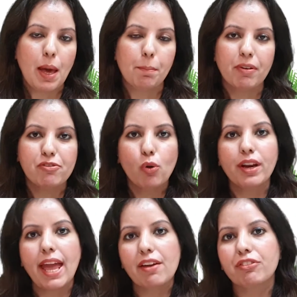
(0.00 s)
Before
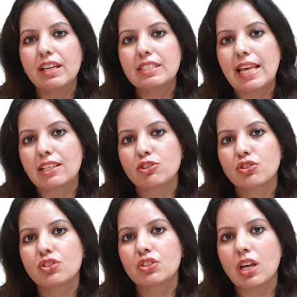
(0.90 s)
every section
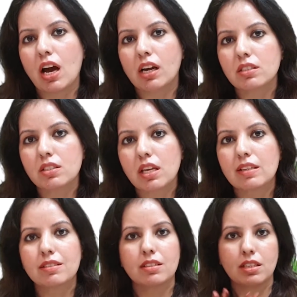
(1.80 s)
starts, there
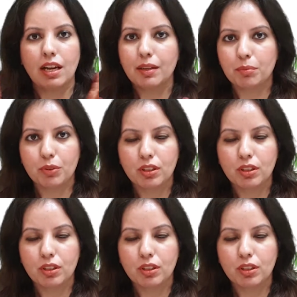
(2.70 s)
is a time.